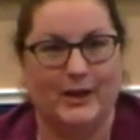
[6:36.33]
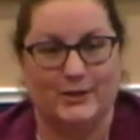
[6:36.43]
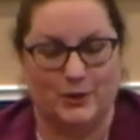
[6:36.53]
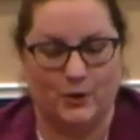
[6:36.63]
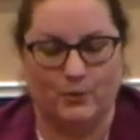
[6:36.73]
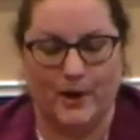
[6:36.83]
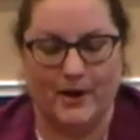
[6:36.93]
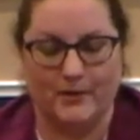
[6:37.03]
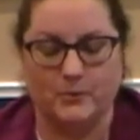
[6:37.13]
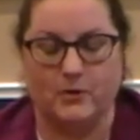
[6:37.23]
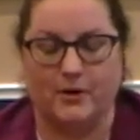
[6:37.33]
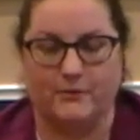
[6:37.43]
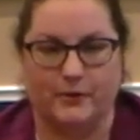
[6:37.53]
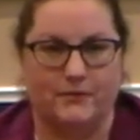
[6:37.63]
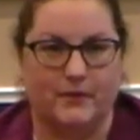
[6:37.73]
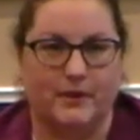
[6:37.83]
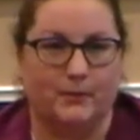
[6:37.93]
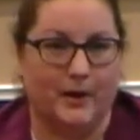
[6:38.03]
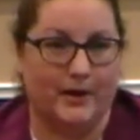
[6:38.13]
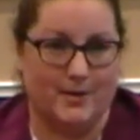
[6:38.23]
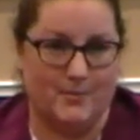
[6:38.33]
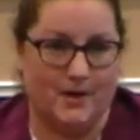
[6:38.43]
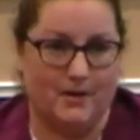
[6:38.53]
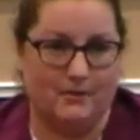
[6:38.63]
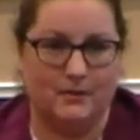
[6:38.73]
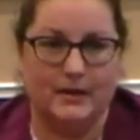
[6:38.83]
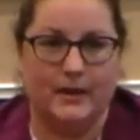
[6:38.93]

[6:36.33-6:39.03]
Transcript: So my husband and I are fully funding my campaign.